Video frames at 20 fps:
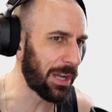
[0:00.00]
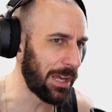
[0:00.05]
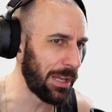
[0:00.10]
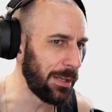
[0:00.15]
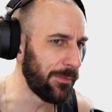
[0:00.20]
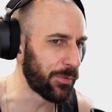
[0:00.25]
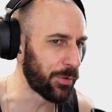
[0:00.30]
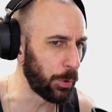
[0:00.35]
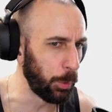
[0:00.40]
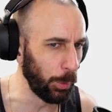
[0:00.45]
kind
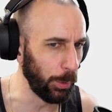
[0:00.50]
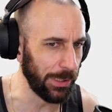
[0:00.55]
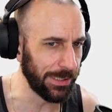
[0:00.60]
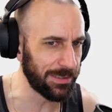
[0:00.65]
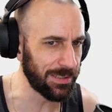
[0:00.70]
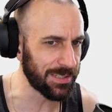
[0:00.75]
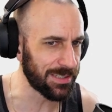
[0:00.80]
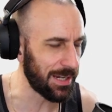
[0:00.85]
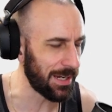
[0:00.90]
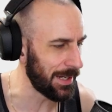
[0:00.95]
of cooling
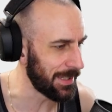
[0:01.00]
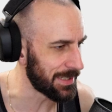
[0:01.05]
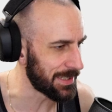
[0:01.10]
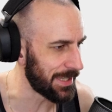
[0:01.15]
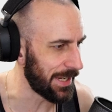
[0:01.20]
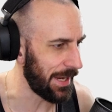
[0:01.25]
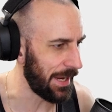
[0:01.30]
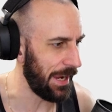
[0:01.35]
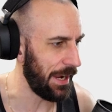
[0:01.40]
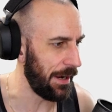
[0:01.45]
designs
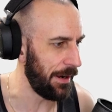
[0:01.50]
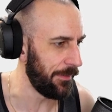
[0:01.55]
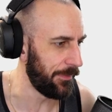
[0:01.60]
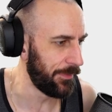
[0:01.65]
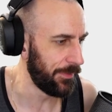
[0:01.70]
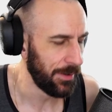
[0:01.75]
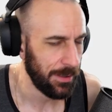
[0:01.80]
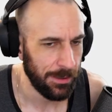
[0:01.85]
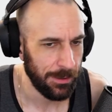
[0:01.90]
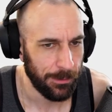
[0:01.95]
they
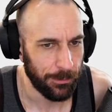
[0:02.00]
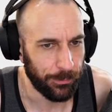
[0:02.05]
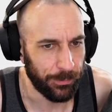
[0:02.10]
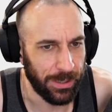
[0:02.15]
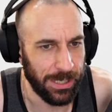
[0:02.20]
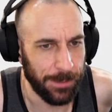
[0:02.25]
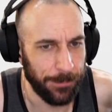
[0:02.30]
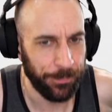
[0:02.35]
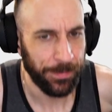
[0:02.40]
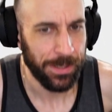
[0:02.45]
have,
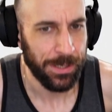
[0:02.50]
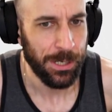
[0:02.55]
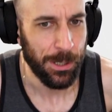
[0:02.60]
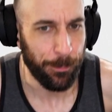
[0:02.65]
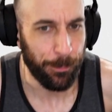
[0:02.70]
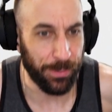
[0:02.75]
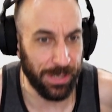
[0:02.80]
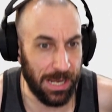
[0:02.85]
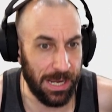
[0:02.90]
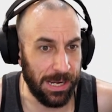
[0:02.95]
right?
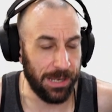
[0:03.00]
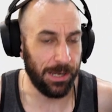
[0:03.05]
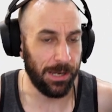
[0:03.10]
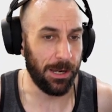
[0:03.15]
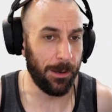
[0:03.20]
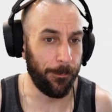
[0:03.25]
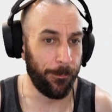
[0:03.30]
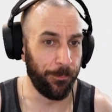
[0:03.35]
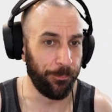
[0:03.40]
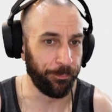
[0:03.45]
But
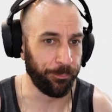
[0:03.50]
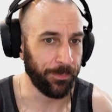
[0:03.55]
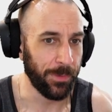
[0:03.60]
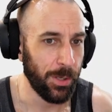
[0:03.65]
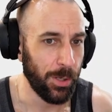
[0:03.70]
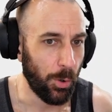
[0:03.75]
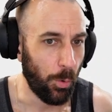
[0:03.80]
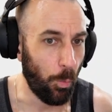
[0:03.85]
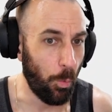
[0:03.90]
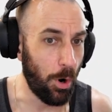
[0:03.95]
um,
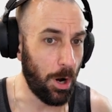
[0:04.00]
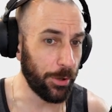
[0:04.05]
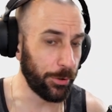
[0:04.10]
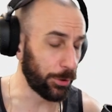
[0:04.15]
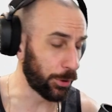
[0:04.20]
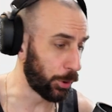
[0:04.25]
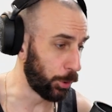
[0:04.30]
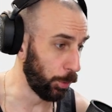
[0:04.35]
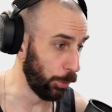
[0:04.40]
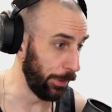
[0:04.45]
water
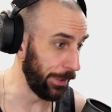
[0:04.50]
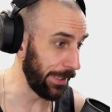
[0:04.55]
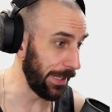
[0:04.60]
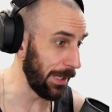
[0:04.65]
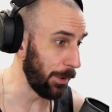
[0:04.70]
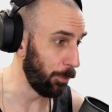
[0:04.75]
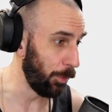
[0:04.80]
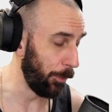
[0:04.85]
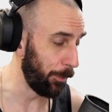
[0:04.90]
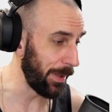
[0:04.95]
cooling
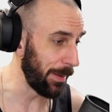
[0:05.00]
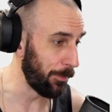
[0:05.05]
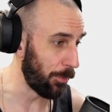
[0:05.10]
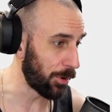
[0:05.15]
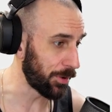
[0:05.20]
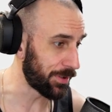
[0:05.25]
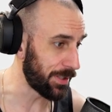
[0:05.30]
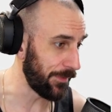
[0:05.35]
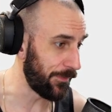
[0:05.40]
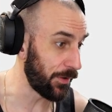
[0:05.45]
it will be
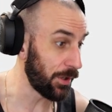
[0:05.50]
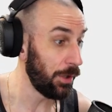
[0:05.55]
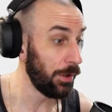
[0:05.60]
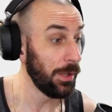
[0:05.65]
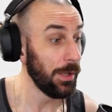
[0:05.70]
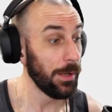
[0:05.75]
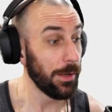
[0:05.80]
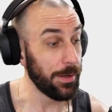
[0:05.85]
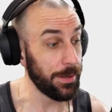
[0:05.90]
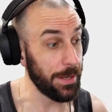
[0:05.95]
more difficult
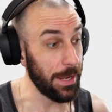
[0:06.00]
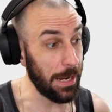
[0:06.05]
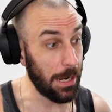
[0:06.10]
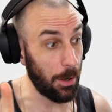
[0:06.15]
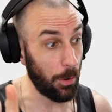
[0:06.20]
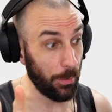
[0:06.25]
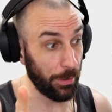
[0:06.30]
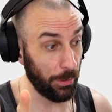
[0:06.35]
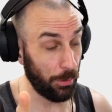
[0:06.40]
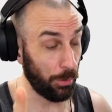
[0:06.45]

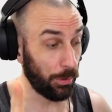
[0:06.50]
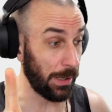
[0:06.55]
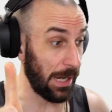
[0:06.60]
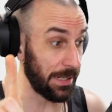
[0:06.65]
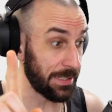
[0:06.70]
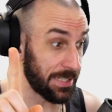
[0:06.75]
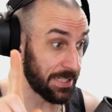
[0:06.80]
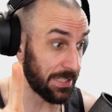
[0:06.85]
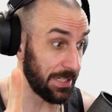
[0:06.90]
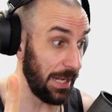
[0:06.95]
now, or
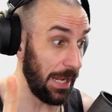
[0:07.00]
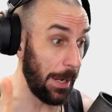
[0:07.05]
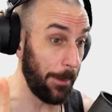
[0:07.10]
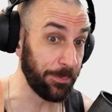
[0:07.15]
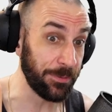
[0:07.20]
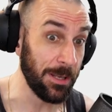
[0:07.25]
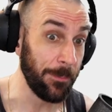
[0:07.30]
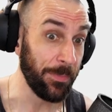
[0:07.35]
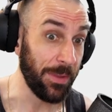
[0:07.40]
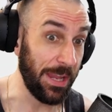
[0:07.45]

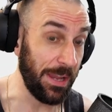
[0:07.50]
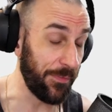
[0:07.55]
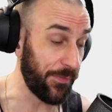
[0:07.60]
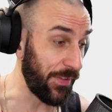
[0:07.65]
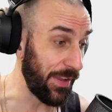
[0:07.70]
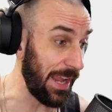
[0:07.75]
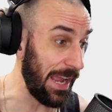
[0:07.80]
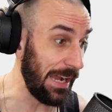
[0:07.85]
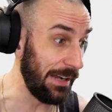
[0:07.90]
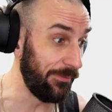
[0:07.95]
except if
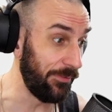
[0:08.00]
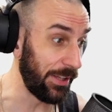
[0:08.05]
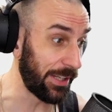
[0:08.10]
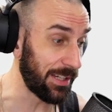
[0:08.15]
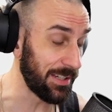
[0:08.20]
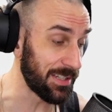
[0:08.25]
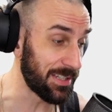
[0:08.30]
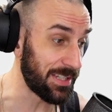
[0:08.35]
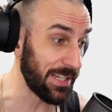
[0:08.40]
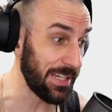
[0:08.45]
they have like
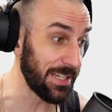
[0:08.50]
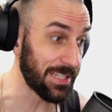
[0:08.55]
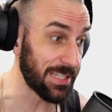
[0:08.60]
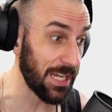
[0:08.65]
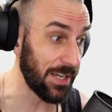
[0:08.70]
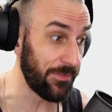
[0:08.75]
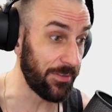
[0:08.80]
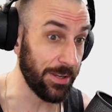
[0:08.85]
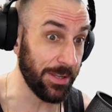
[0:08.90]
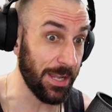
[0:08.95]
a
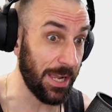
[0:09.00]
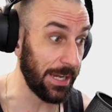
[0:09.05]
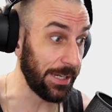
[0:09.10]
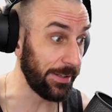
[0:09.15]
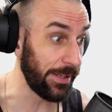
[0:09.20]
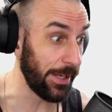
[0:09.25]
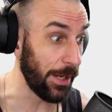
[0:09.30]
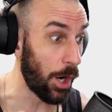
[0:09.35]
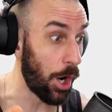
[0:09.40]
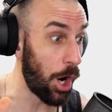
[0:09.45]

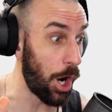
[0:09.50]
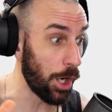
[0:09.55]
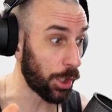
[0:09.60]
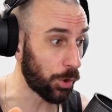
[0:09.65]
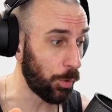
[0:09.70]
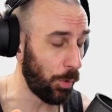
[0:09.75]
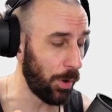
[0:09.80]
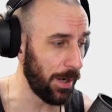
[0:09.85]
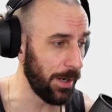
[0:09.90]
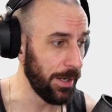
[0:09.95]
Z790
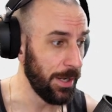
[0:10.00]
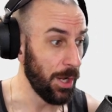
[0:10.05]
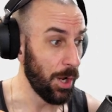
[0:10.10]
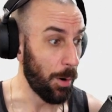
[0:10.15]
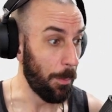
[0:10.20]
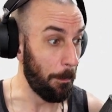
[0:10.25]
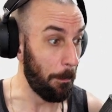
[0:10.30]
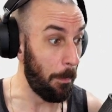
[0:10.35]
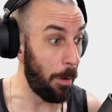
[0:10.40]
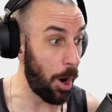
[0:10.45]
Aqua
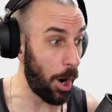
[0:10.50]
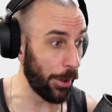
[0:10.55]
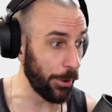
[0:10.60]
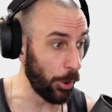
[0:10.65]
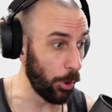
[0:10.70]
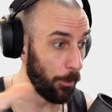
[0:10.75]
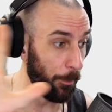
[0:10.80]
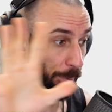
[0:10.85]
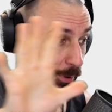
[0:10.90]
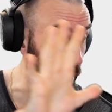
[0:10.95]

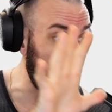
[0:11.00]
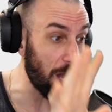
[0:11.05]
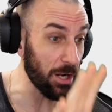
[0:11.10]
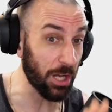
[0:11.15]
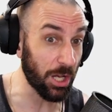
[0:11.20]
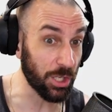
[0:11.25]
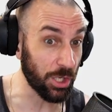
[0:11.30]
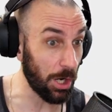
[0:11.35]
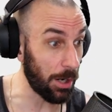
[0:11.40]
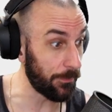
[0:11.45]

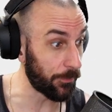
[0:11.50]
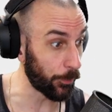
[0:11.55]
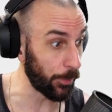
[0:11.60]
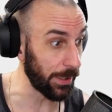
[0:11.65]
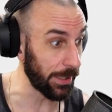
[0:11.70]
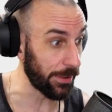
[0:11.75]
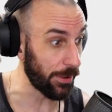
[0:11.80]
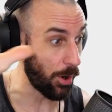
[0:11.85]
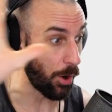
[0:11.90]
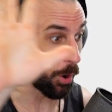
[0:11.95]
monoblock
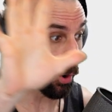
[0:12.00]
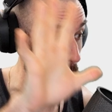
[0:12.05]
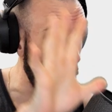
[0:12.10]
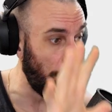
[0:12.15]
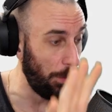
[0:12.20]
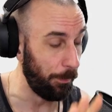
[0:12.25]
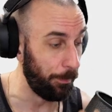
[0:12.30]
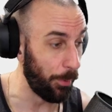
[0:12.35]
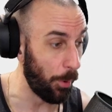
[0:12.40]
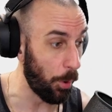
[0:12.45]
covering the
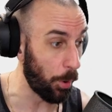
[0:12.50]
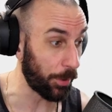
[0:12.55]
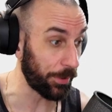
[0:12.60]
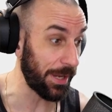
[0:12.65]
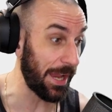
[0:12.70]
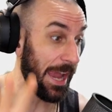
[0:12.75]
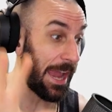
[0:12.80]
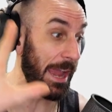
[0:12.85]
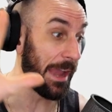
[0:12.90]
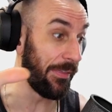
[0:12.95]
whole board
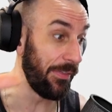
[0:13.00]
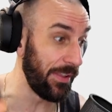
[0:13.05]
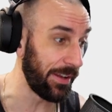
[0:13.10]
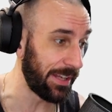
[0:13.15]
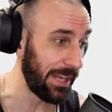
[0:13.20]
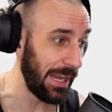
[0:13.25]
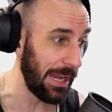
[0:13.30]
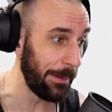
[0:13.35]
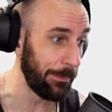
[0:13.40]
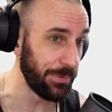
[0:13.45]
and the
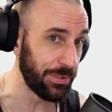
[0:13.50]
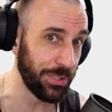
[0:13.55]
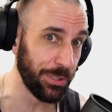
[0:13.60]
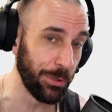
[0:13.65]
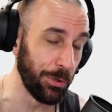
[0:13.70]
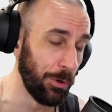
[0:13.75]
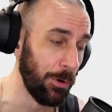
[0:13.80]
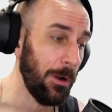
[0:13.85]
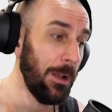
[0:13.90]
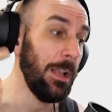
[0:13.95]
CAMM
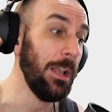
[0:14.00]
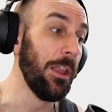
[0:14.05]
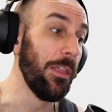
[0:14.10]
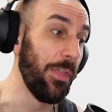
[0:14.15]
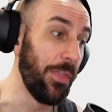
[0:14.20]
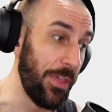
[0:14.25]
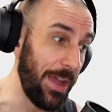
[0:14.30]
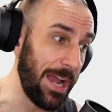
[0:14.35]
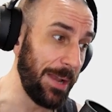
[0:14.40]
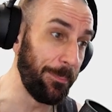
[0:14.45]
too,
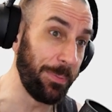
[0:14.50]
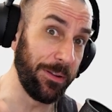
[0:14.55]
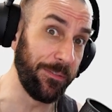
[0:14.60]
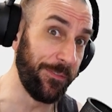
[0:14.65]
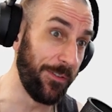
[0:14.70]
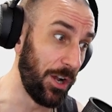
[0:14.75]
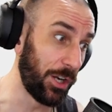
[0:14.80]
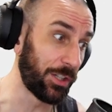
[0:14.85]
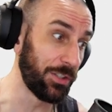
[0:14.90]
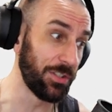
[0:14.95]
that'd be
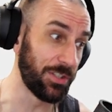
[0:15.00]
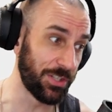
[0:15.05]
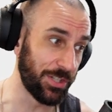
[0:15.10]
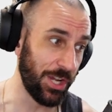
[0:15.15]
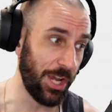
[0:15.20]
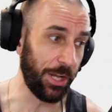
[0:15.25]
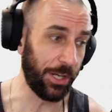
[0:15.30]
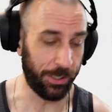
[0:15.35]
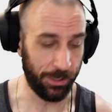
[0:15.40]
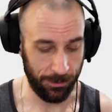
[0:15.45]
fucking
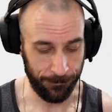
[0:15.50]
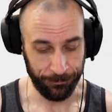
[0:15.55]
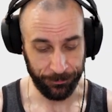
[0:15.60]
sick.